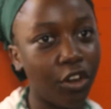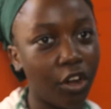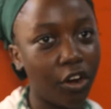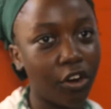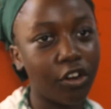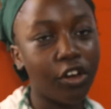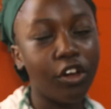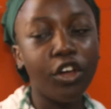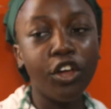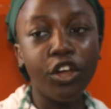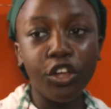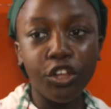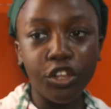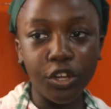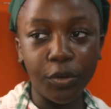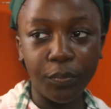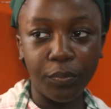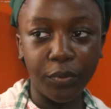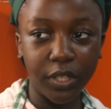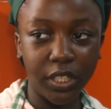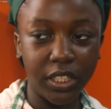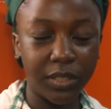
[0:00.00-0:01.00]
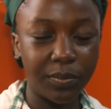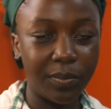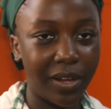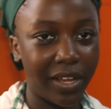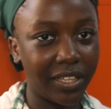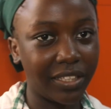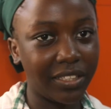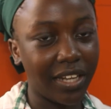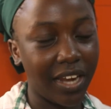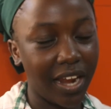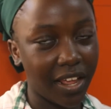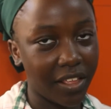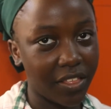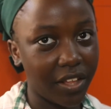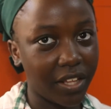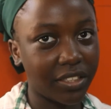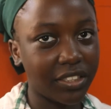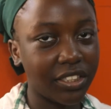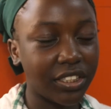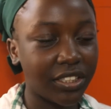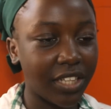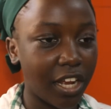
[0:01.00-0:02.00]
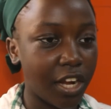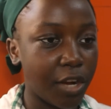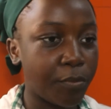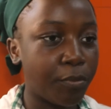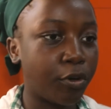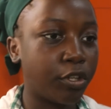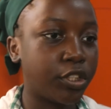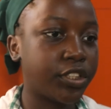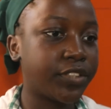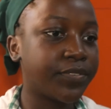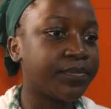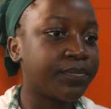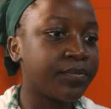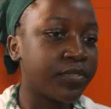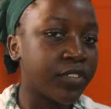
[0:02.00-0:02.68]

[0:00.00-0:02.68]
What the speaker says: long, you put the spaghetti like that inside first.